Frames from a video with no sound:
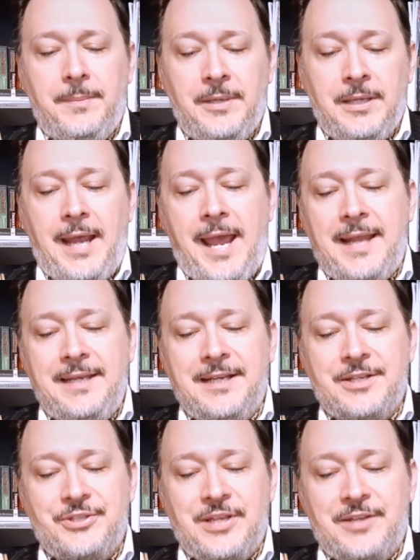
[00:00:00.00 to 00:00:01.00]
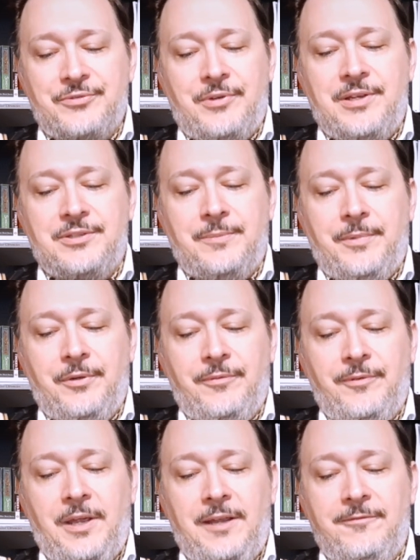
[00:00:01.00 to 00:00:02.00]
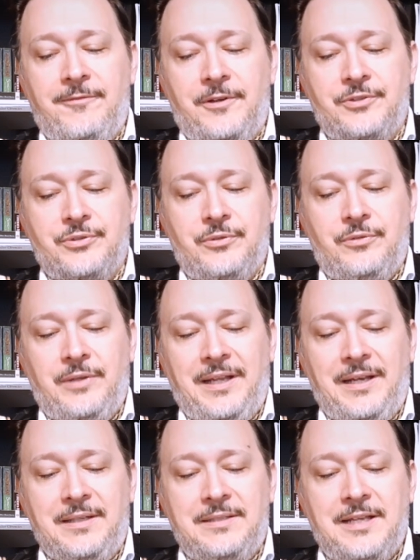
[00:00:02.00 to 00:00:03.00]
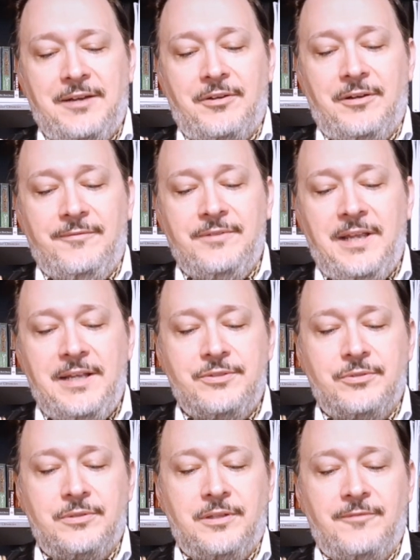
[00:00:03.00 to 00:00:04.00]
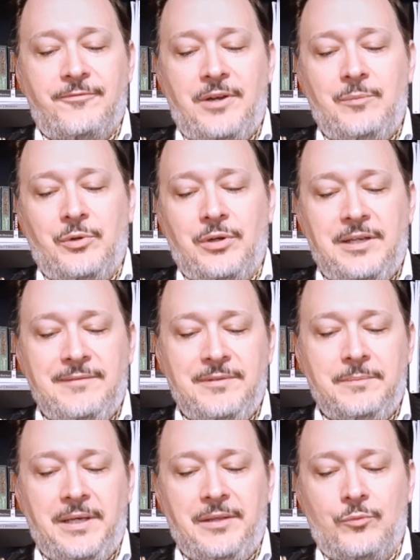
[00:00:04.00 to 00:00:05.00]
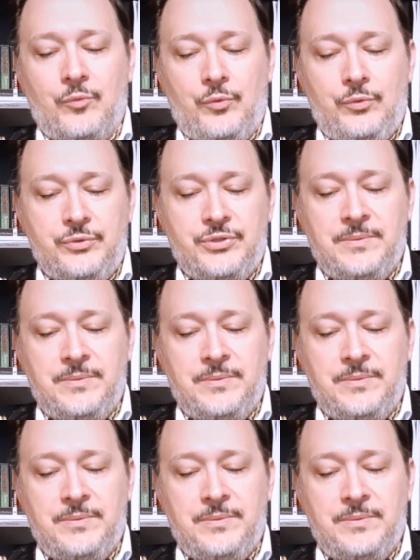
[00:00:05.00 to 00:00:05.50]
adding accessories of both a functional and a decorative nature to the framework given by the rules.